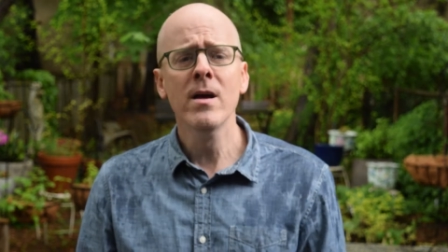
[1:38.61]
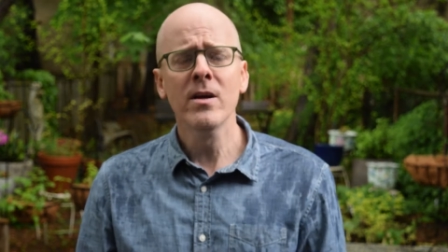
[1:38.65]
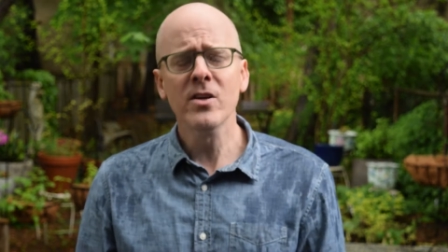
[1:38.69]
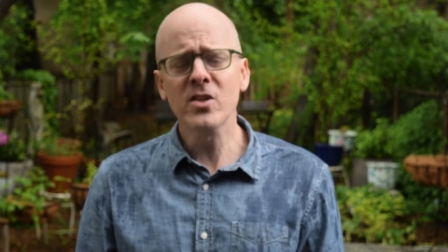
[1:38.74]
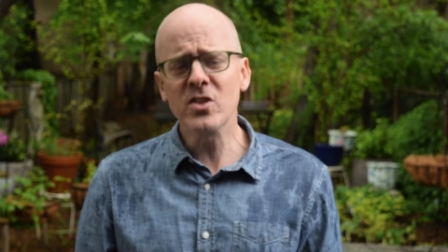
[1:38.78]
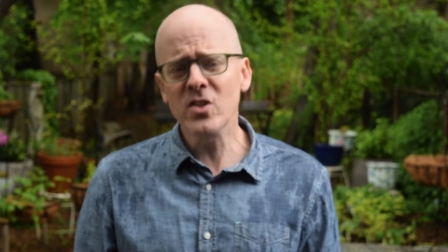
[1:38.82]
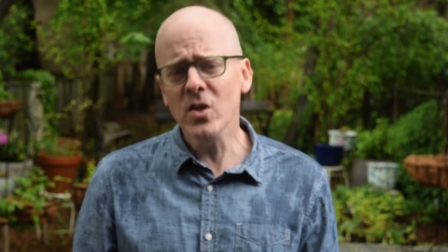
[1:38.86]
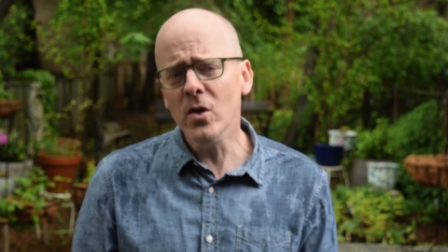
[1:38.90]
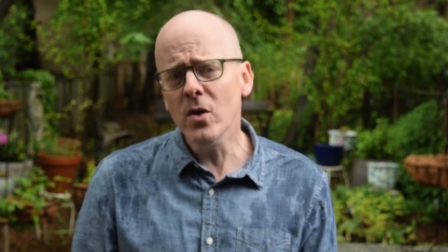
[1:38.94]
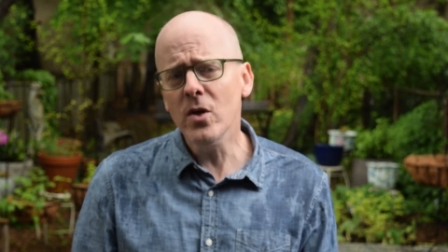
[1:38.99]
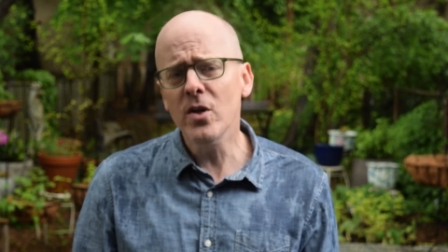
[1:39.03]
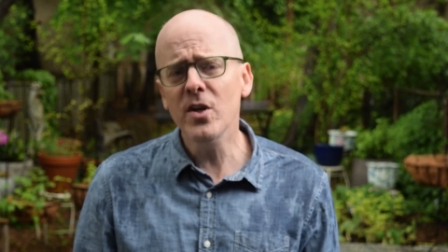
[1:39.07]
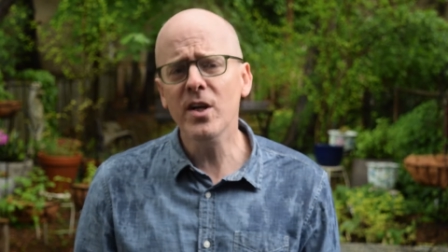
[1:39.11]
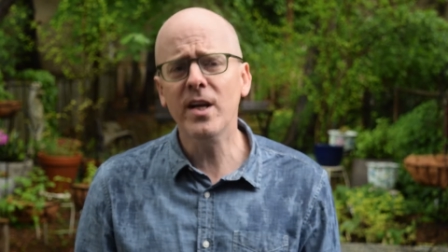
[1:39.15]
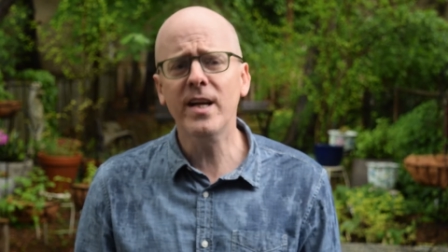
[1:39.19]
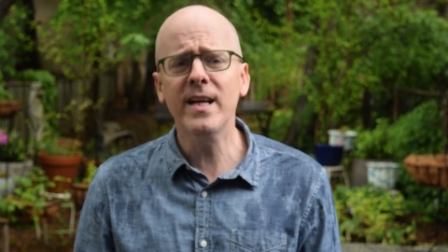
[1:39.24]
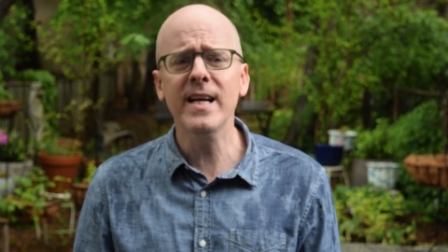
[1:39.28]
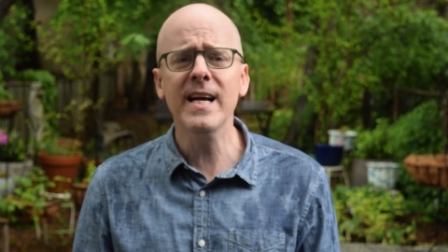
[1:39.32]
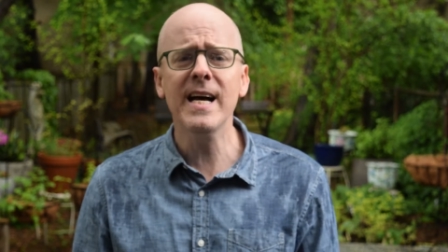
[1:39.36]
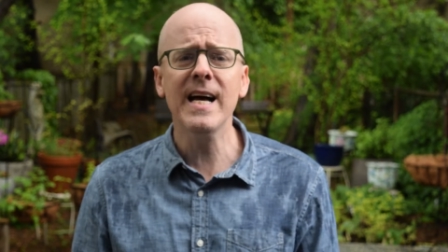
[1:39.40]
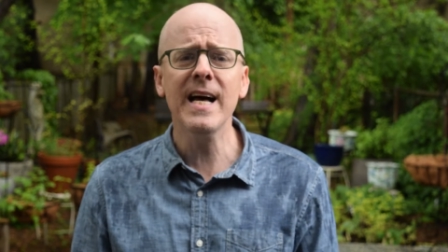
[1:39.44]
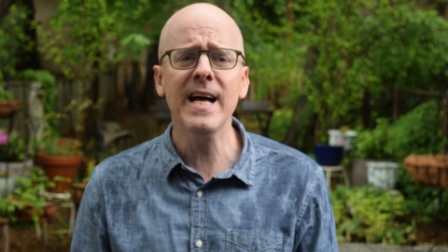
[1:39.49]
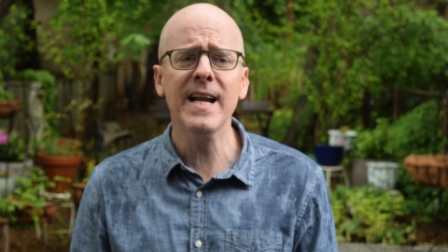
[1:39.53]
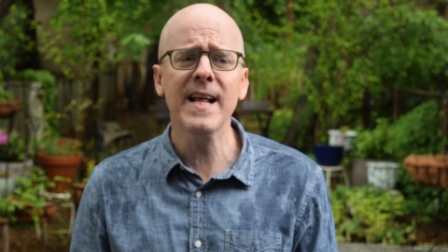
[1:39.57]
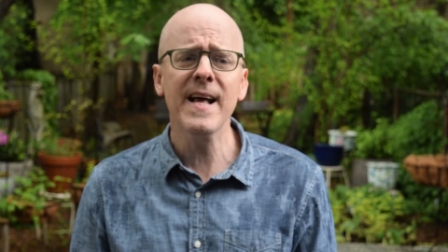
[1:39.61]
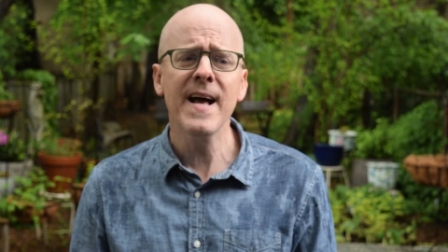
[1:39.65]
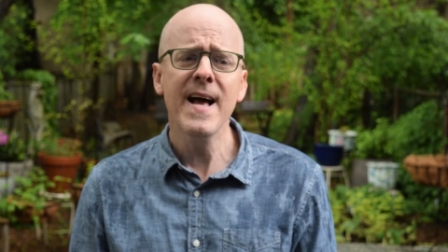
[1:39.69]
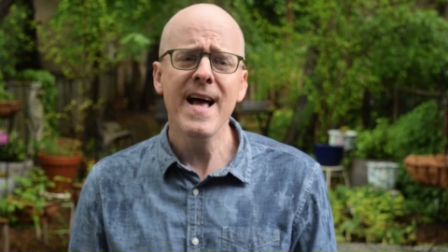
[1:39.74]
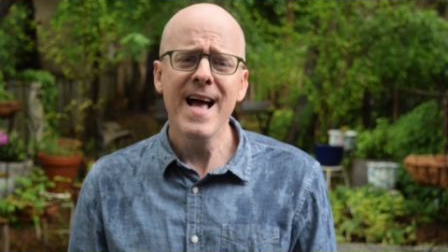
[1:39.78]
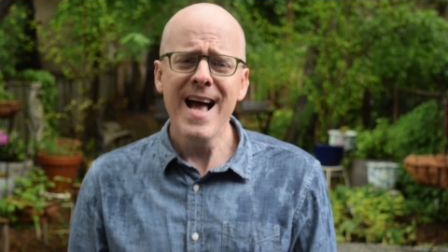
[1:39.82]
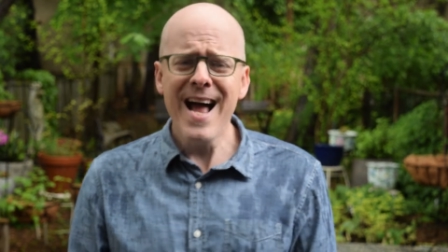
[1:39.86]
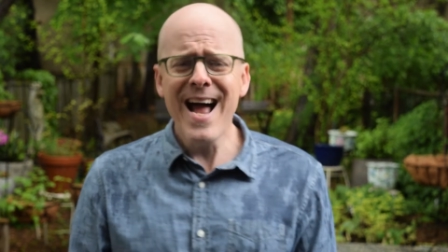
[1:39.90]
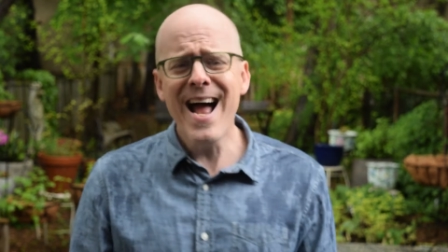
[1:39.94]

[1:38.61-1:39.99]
so you gotta